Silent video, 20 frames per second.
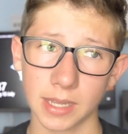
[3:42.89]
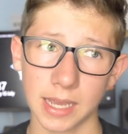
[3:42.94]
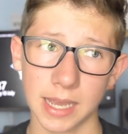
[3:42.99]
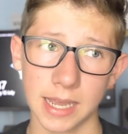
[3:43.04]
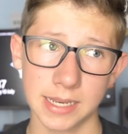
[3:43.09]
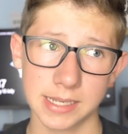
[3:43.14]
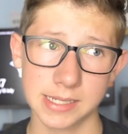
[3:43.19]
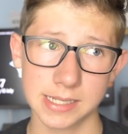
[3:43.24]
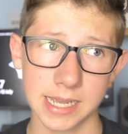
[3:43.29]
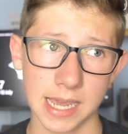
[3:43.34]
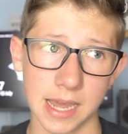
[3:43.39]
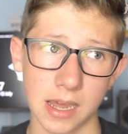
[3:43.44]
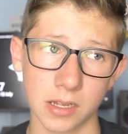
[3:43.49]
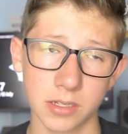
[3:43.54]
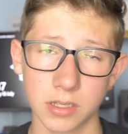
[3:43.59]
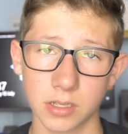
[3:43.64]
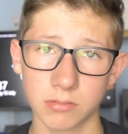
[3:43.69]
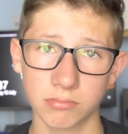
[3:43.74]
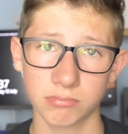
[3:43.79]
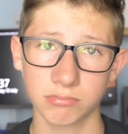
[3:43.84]
And yeah,
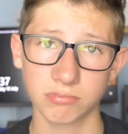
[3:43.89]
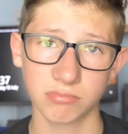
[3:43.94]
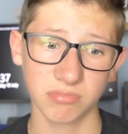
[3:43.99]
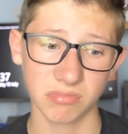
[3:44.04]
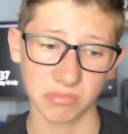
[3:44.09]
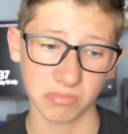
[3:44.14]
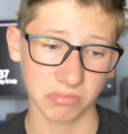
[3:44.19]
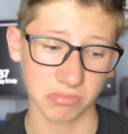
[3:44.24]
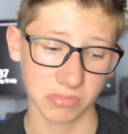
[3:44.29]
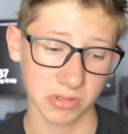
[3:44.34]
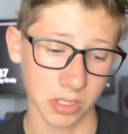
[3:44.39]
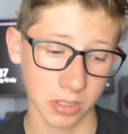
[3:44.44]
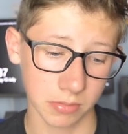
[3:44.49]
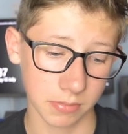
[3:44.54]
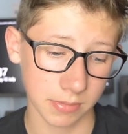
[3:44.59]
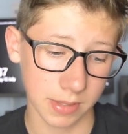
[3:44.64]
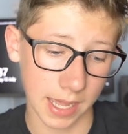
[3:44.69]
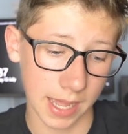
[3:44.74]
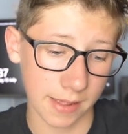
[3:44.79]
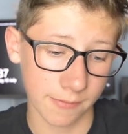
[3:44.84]
the
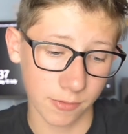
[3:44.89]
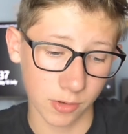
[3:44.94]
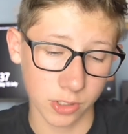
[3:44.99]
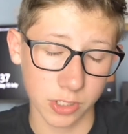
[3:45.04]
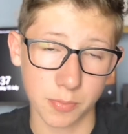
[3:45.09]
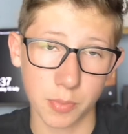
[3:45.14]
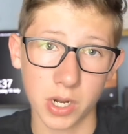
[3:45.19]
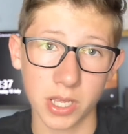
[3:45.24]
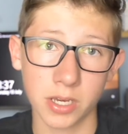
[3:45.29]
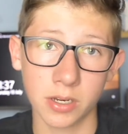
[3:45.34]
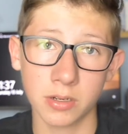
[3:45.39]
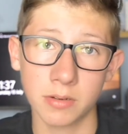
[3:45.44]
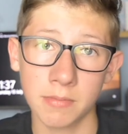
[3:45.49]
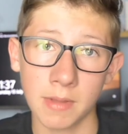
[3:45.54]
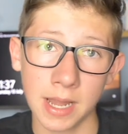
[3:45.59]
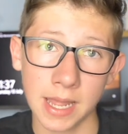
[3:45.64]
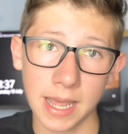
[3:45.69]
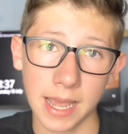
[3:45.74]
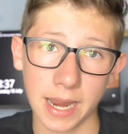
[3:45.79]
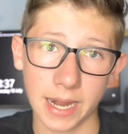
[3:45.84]
headphones are pretty good.
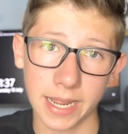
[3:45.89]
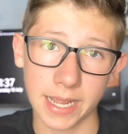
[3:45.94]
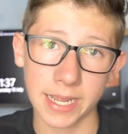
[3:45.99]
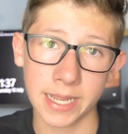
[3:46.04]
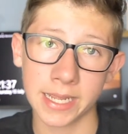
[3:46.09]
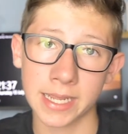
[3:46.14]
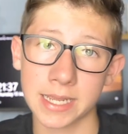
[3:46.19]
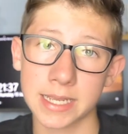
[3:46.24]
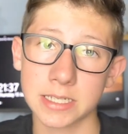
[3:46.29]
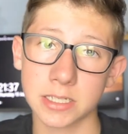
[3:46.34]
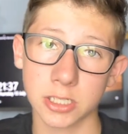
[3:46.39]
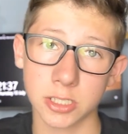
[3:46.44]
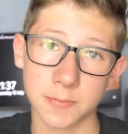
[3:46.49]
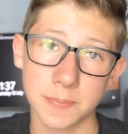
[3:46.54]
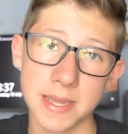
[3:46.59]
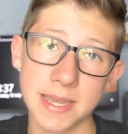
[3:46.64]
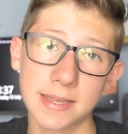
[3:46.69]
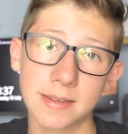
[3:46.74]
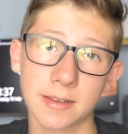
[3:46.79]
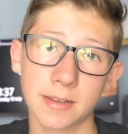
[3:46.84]
And here is a
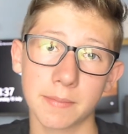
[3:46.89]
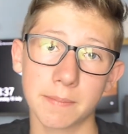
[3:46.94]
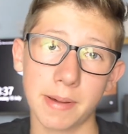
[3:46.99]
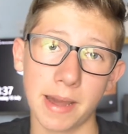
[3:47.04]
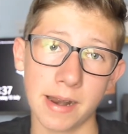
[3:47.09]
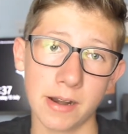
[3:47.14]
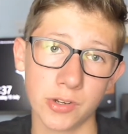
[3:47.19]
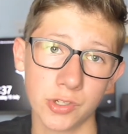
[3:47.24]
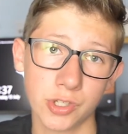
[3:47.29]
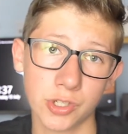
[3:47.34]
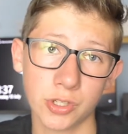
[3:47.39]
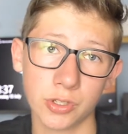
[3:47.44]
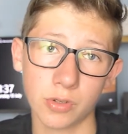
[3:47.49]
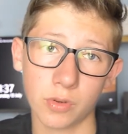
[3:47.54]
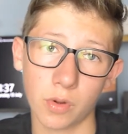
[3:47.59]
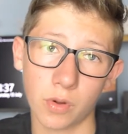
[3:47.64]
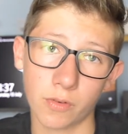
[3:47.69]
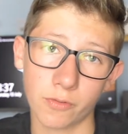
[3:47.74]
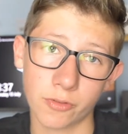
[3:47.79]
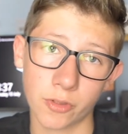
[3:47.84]
speaker comparison
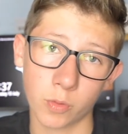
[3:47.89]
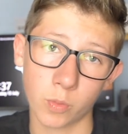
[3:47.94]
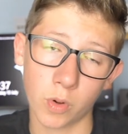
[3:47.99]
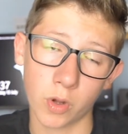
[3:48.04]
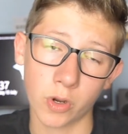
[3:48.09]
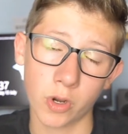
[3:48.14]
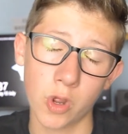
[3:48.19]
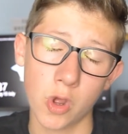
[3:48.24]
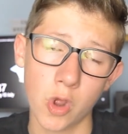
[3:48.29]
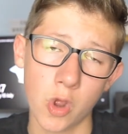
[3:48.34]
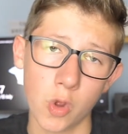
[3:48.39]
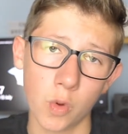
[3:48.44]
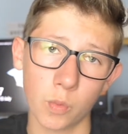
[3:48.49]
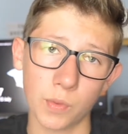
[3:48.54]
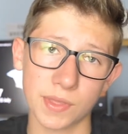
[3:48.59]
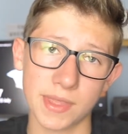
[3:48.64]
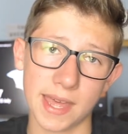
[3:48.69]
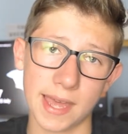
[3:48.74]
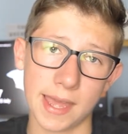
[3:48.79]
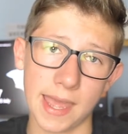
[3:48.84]
of the one
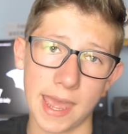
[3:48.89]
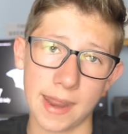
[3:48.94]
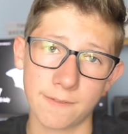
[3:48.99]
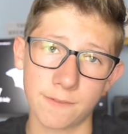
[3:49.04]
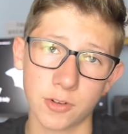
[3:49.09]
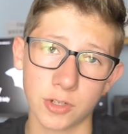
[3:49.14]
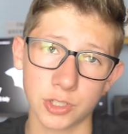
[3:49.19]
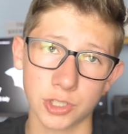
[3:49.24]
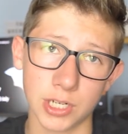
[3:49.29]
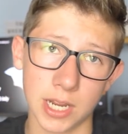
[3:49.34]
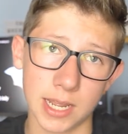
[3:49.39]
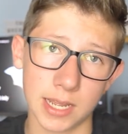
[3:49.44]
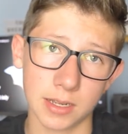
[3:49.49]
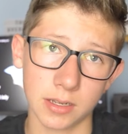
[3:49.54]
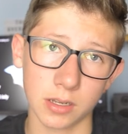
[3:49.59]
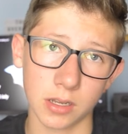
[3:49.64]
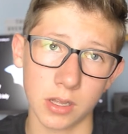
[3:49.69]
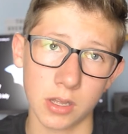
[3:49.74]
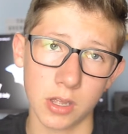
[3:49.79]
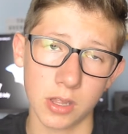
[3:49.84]
with the headphone jack,
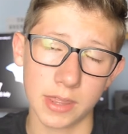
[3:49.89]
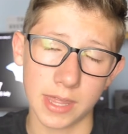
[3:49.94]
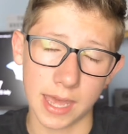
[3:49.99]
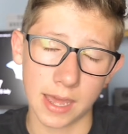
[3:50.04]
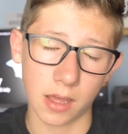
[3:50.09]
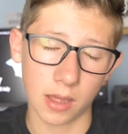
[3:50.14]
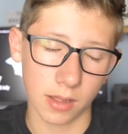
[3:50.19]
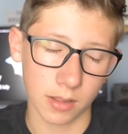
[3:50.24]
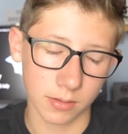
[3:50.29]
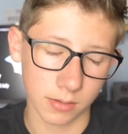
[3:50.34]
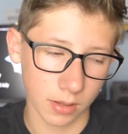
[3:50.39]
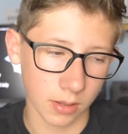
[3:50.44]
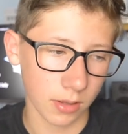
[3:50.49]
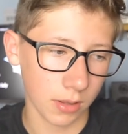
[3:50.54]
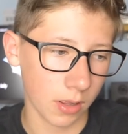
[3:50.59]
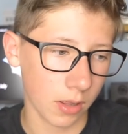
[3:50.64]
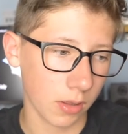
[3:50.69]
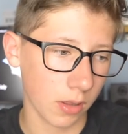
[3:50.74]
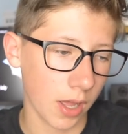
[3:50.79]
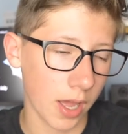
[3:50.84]
the
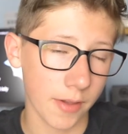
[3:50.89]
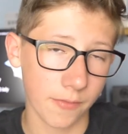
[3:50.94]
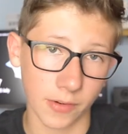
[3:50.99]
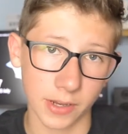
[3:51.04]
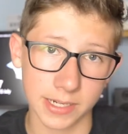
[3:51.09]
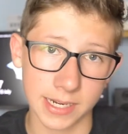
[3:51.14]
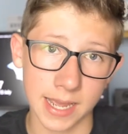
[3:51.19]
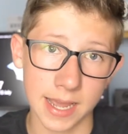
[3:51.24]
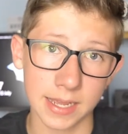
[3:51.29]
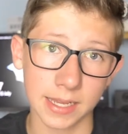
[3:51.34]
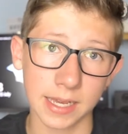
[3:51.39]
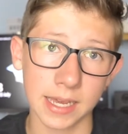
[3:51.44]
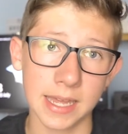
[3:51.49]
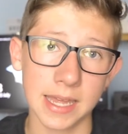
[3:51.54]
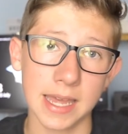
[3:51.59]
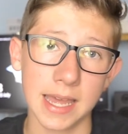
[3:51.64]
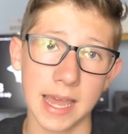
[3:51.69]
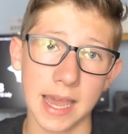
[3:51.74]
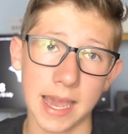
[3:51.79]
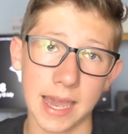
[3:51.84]
hi-fi DAC,
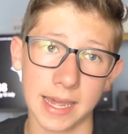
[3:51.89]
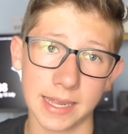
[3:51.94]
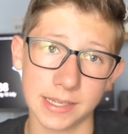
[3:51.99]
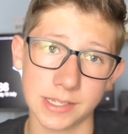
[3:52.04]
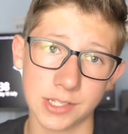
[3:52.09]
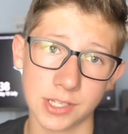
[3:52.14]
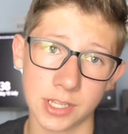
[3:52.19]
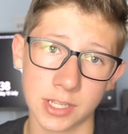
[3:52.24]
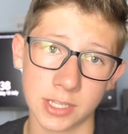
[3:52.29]
and